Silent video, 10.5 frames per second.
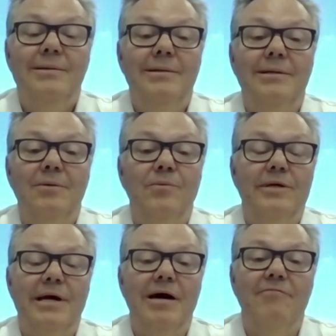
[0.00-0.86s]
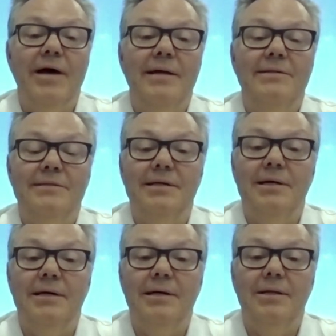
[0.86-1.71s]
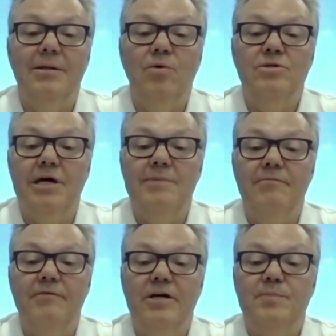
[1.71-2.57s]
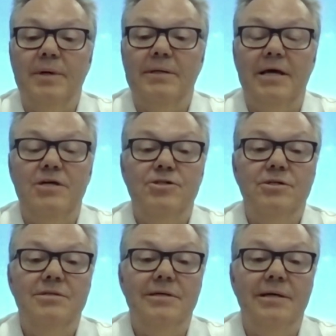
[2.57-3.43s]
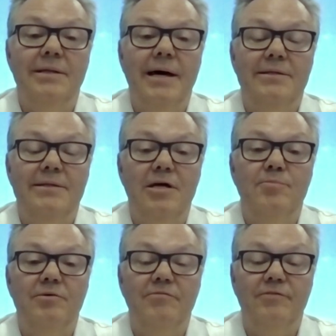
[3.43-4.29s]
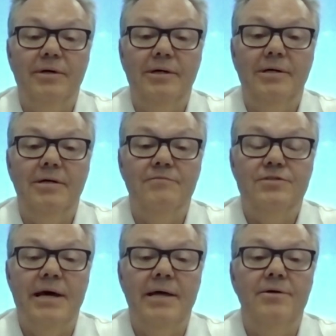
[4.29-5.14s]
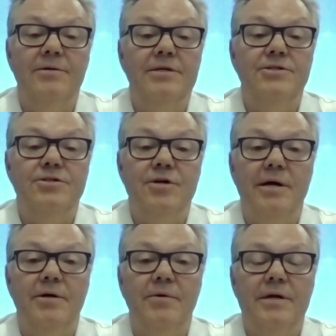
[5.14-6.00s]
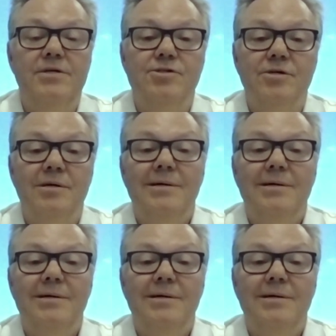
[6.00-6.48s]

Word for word: uh, when you have that uh, those type of expectations and that type of, uh, of standard that you're trying to reach,